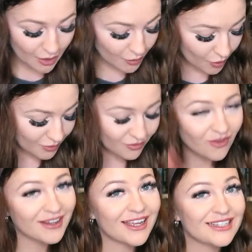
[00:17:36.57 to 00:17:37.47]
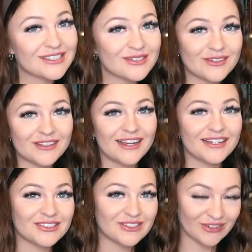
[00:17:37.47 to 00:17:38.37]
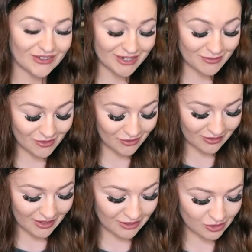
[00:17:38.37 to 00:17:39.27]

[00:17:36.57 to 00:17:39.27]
But before I get into all that and talking about all that,